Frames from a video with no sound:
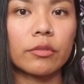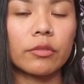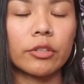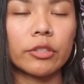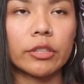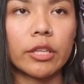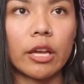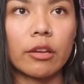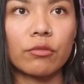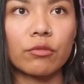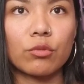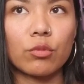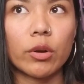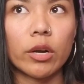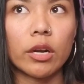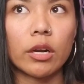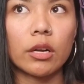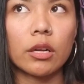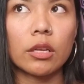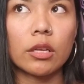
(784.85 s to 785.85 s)
of your life
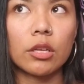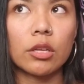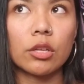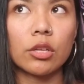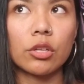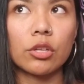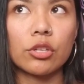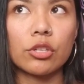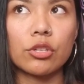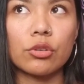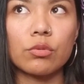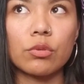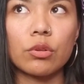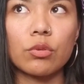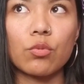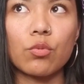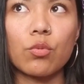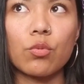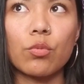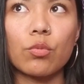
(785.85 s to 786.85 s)
where you
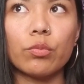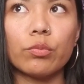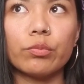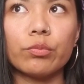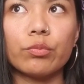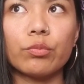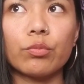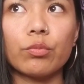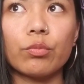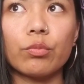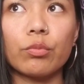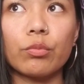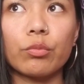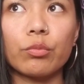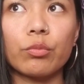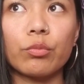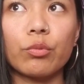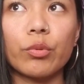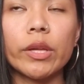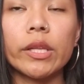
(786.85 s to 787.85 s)
will
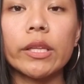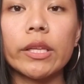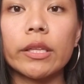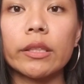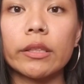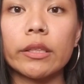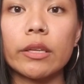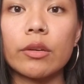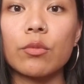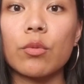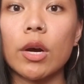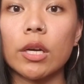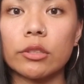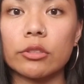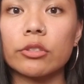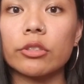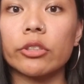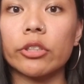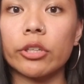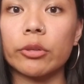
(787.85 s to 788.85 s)
willingly want
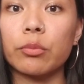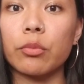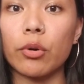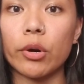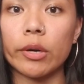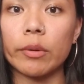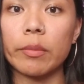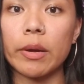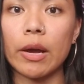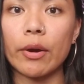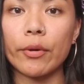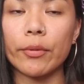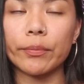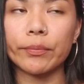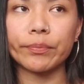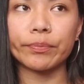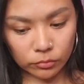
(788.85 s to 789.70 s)
to learn more about.